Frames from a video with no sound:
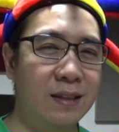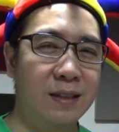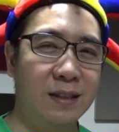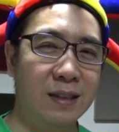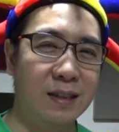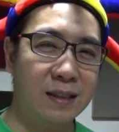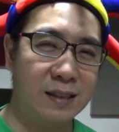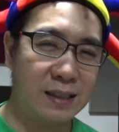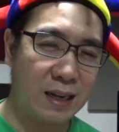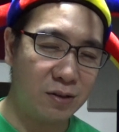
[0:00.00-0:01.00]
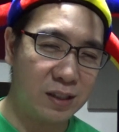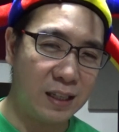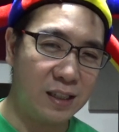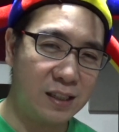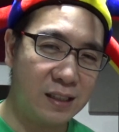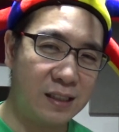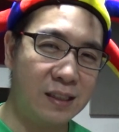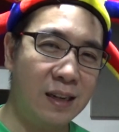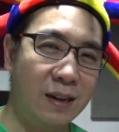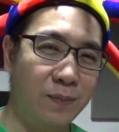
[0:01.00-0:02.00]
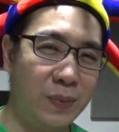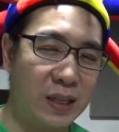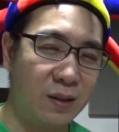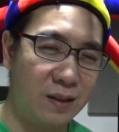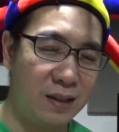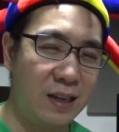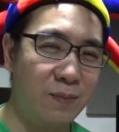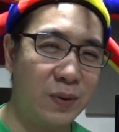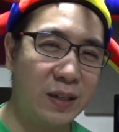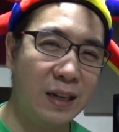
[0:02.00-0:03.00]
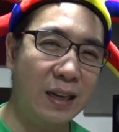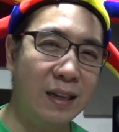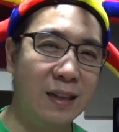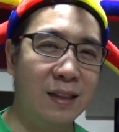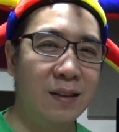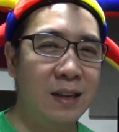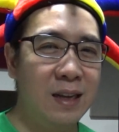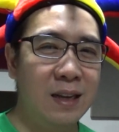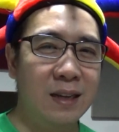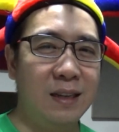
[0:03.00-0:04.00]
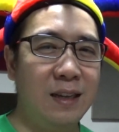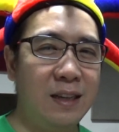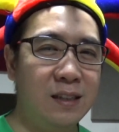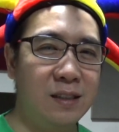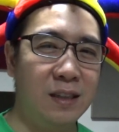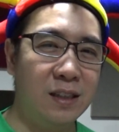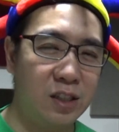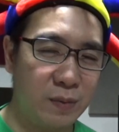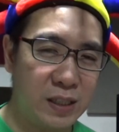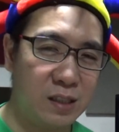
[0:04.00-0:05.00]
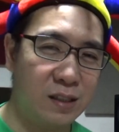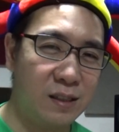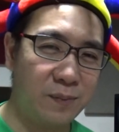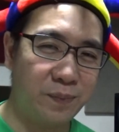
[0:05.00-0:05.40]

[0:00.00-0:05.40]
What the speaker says: the soundstage a bit deeper and each instrument's